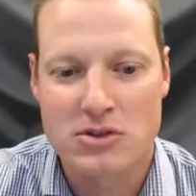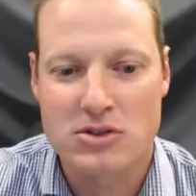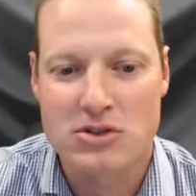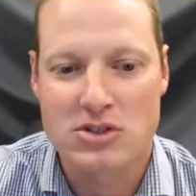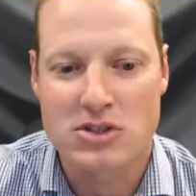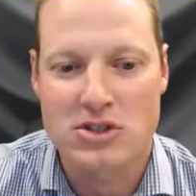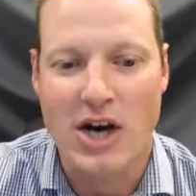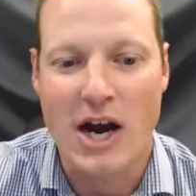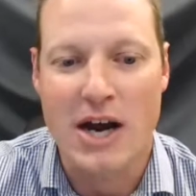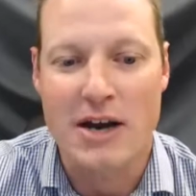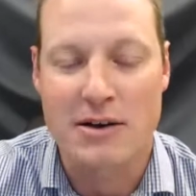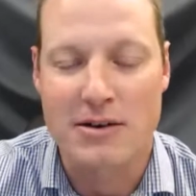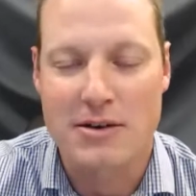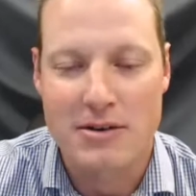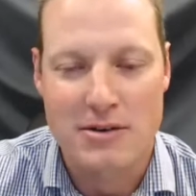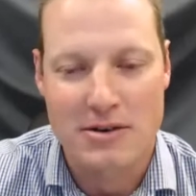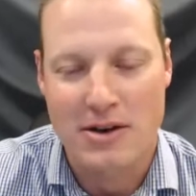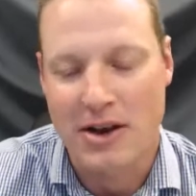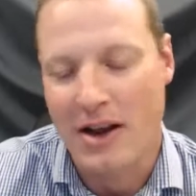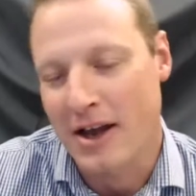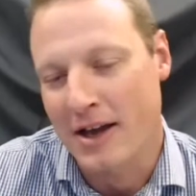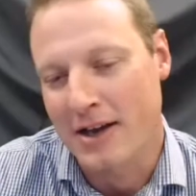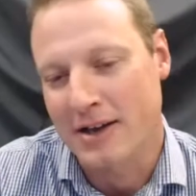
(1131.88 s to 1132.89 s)
try and,
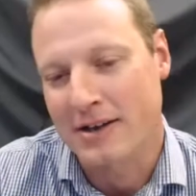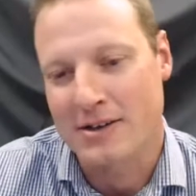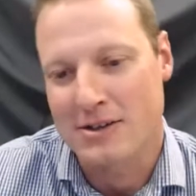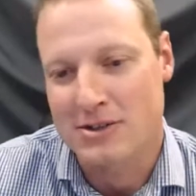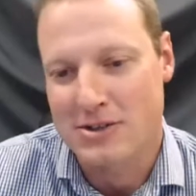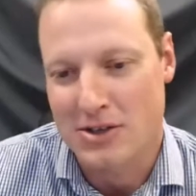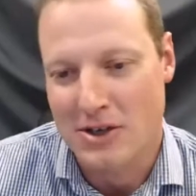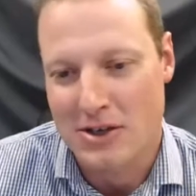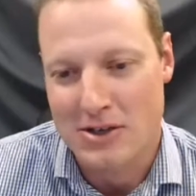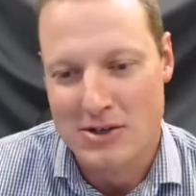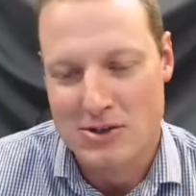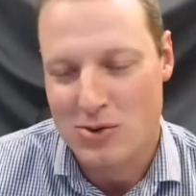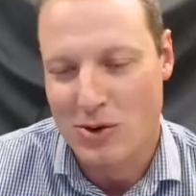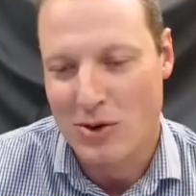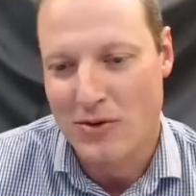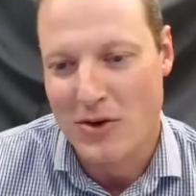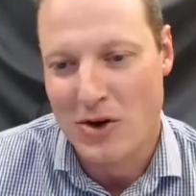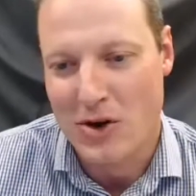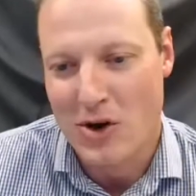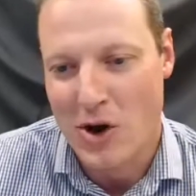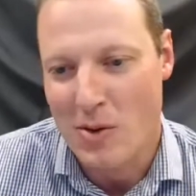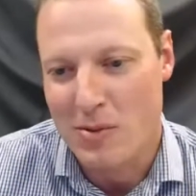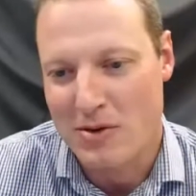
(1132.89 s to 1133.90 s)
like, it's sort of a
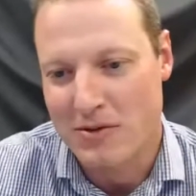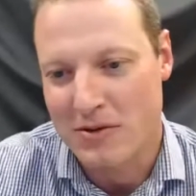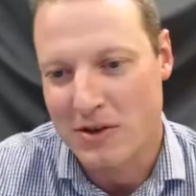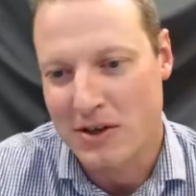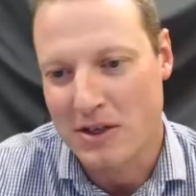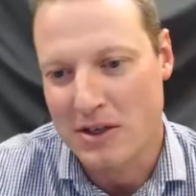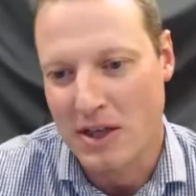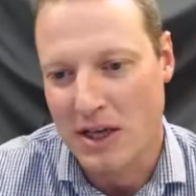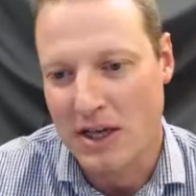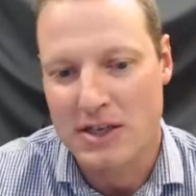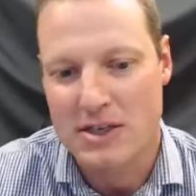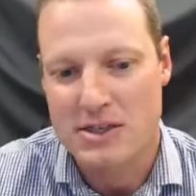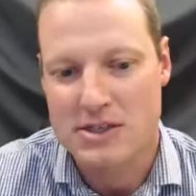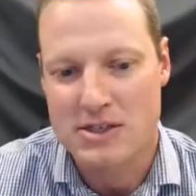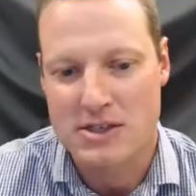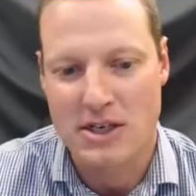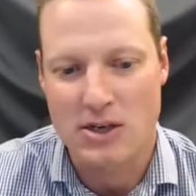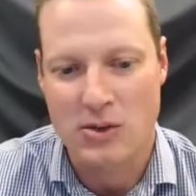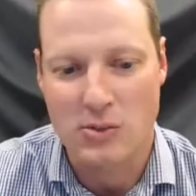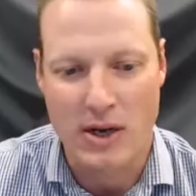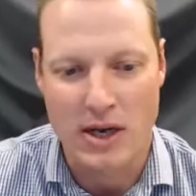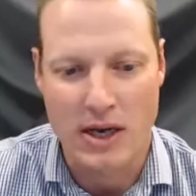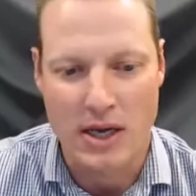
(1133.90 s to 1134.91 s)
common thing in the industry
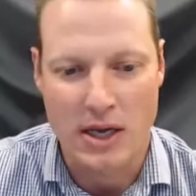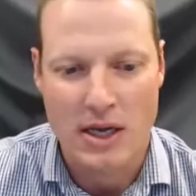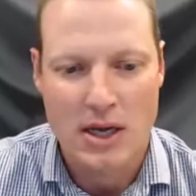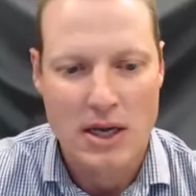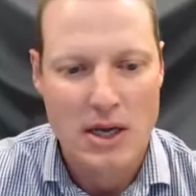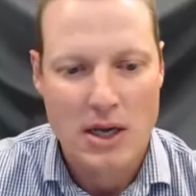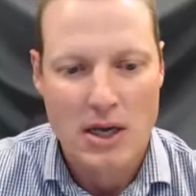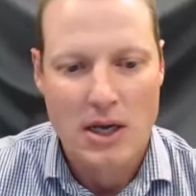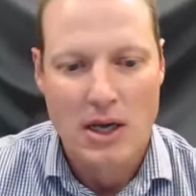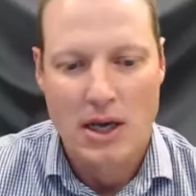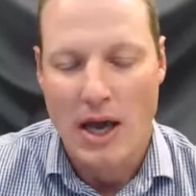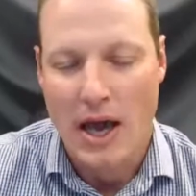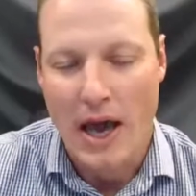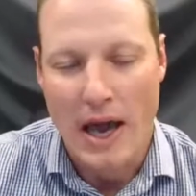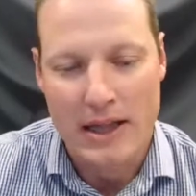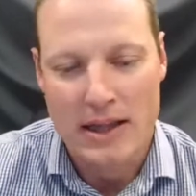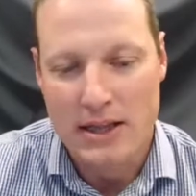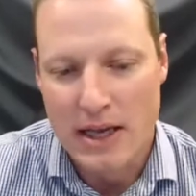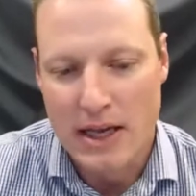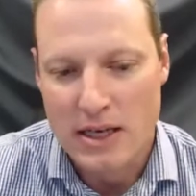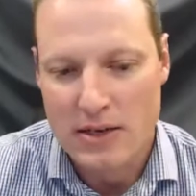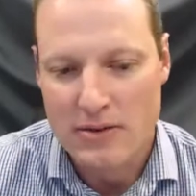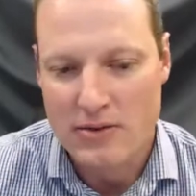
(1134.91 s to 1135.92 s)
where at
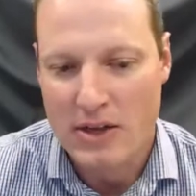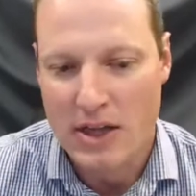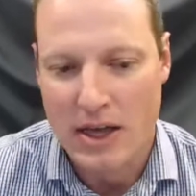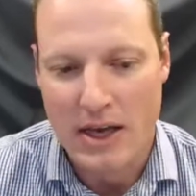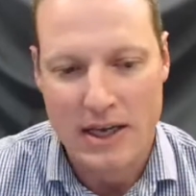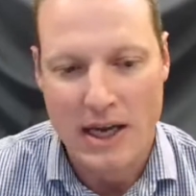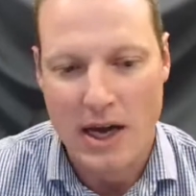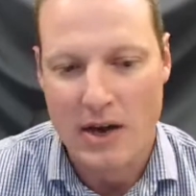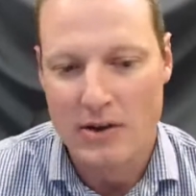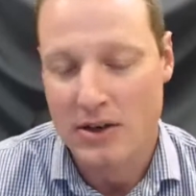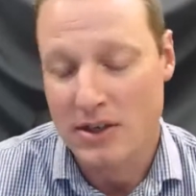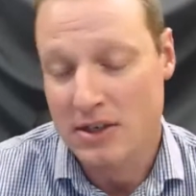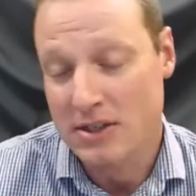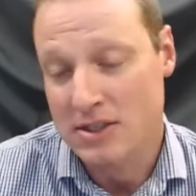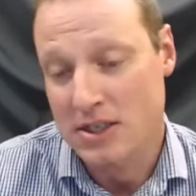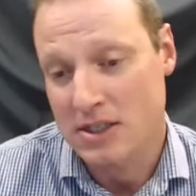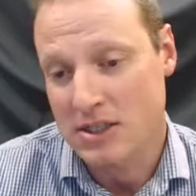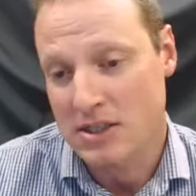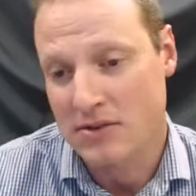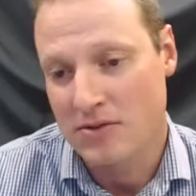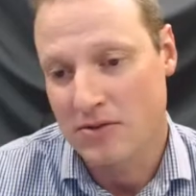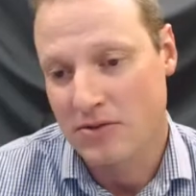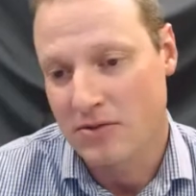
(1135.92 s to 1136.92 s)
the end of the day, accounting is
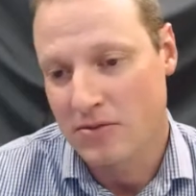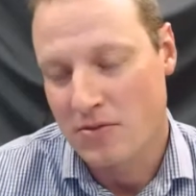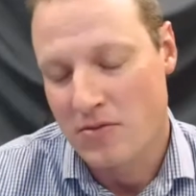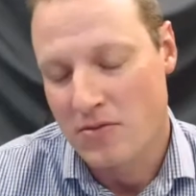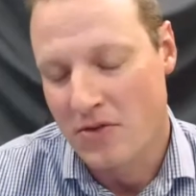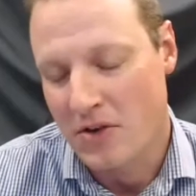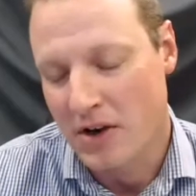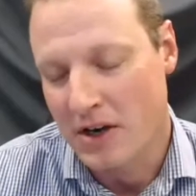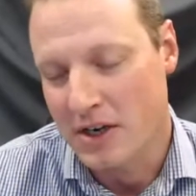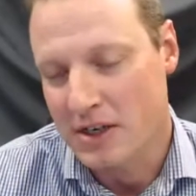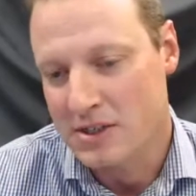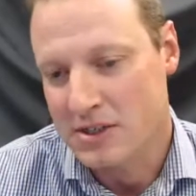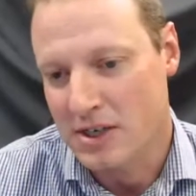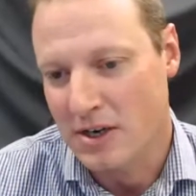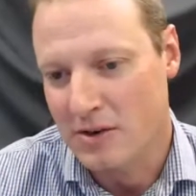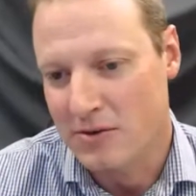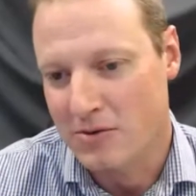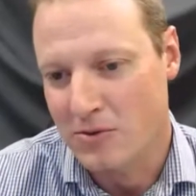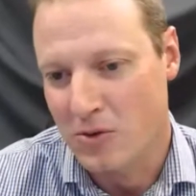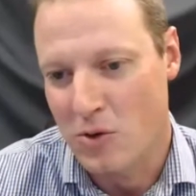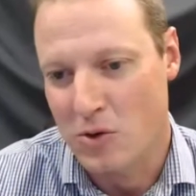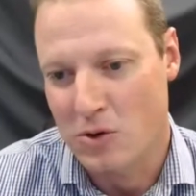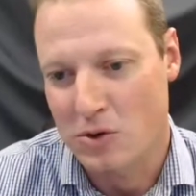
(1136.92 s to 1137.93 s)
actually very
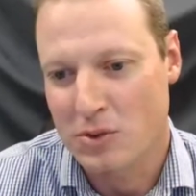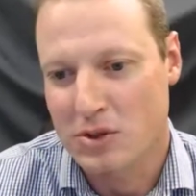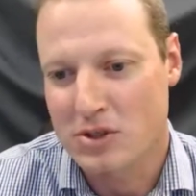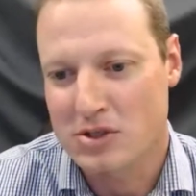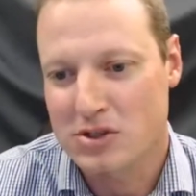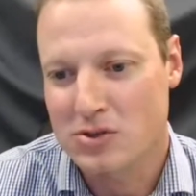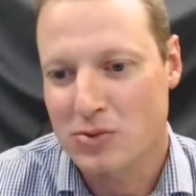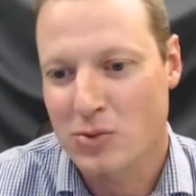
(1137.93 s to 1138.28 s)
straightforward.